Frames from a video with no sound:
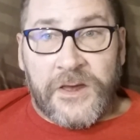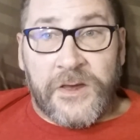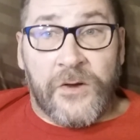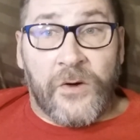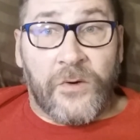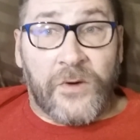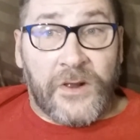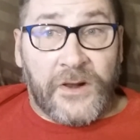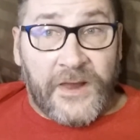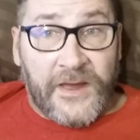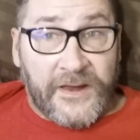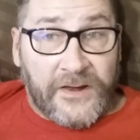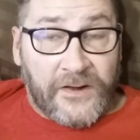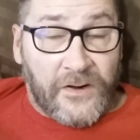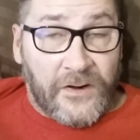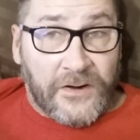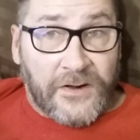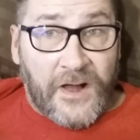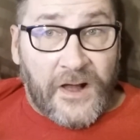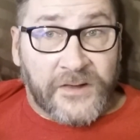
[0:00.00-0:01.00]
like
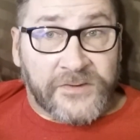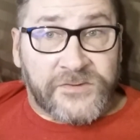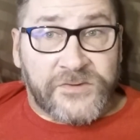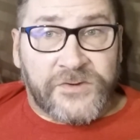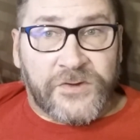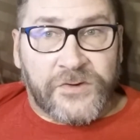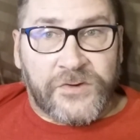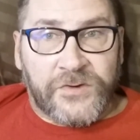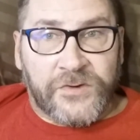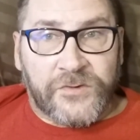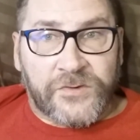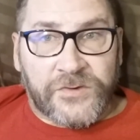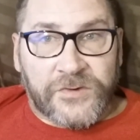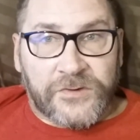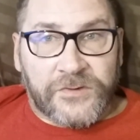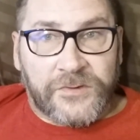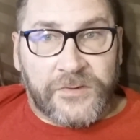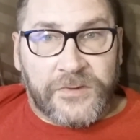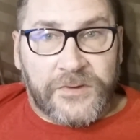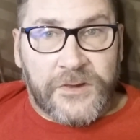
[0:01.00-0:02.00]
our
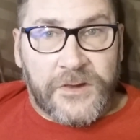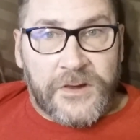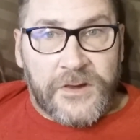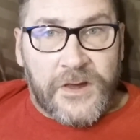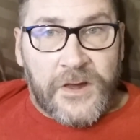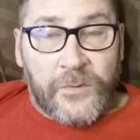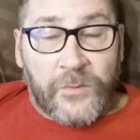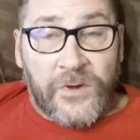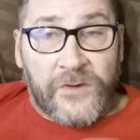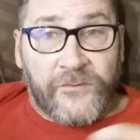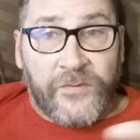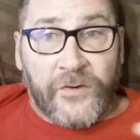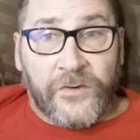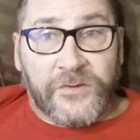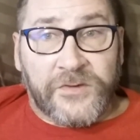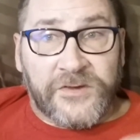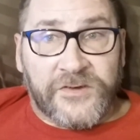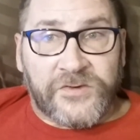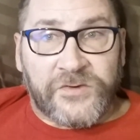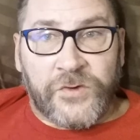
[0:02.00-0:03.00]
Constitution. We've
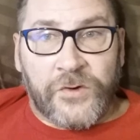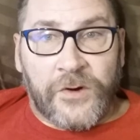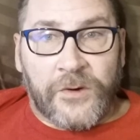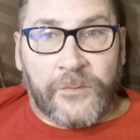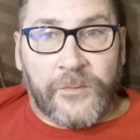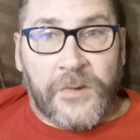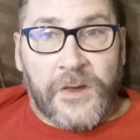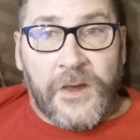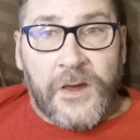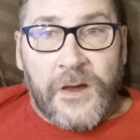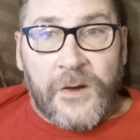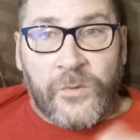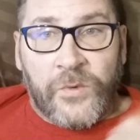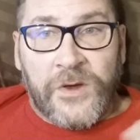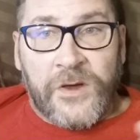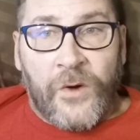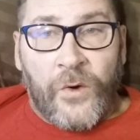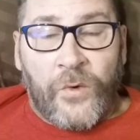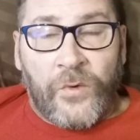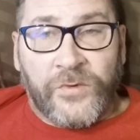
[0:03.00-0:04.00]
heard this term.
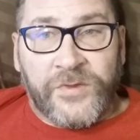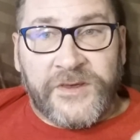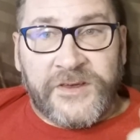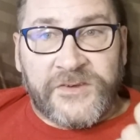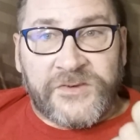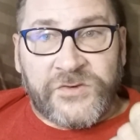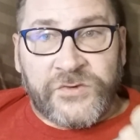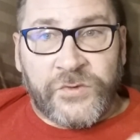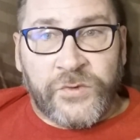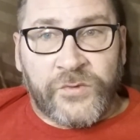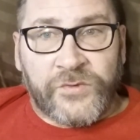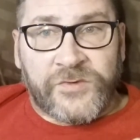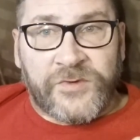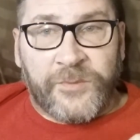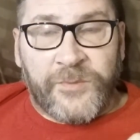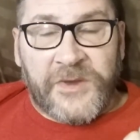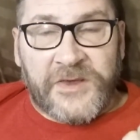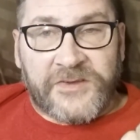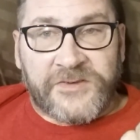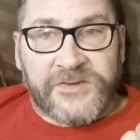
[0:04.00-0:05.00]
We hold these truths
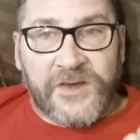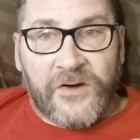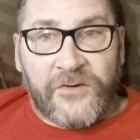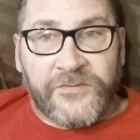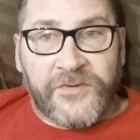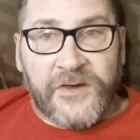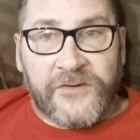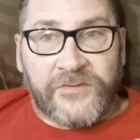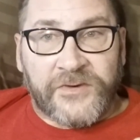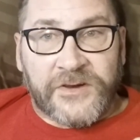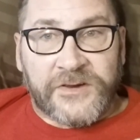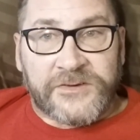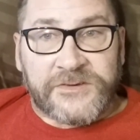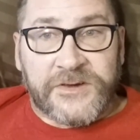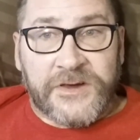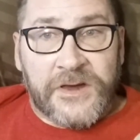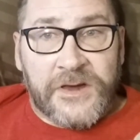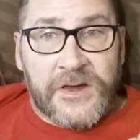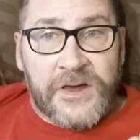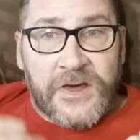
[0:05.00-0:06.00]
to be
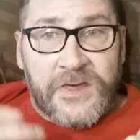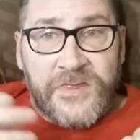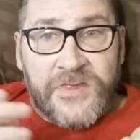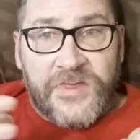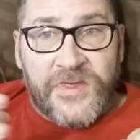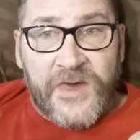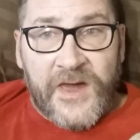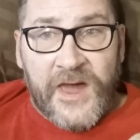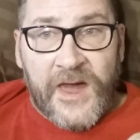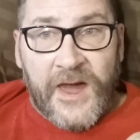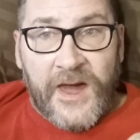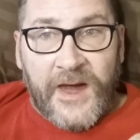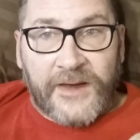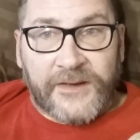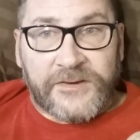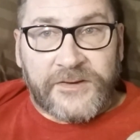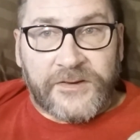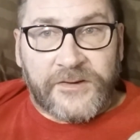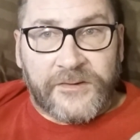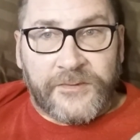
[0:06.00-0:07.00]
self-evident
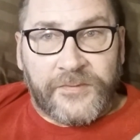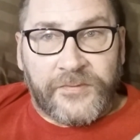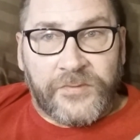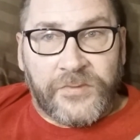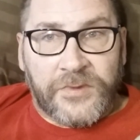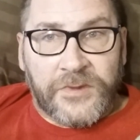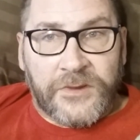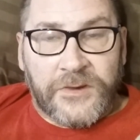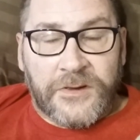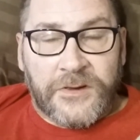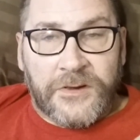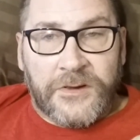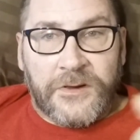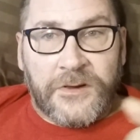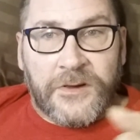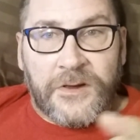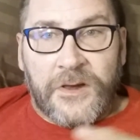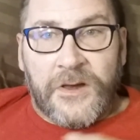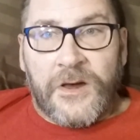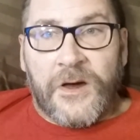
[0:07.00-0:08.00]
that,
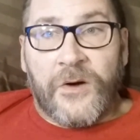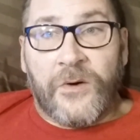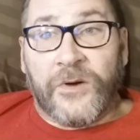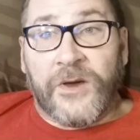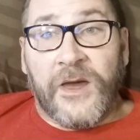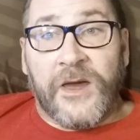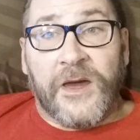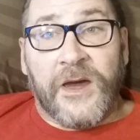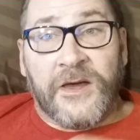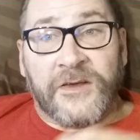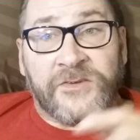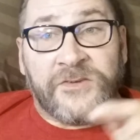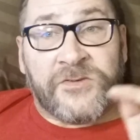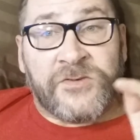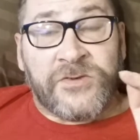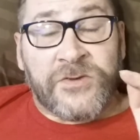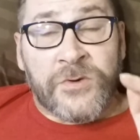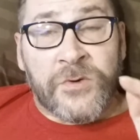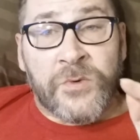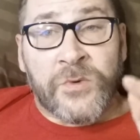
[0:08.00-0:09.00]
okay, as
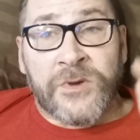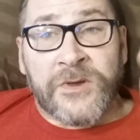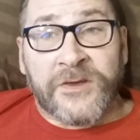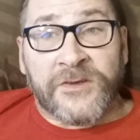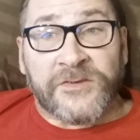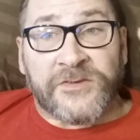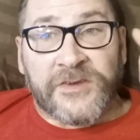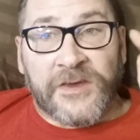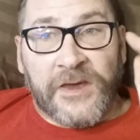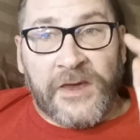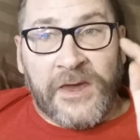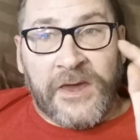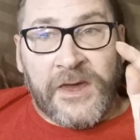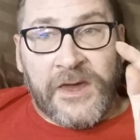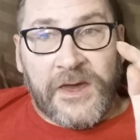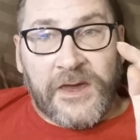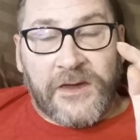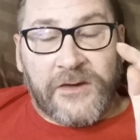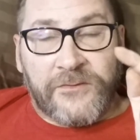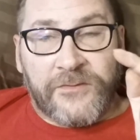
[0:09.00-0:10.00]
soon as
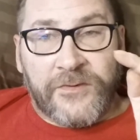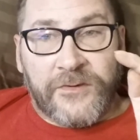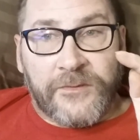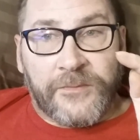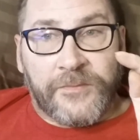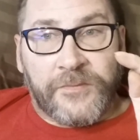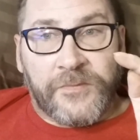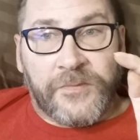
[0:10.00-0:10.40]
Eve,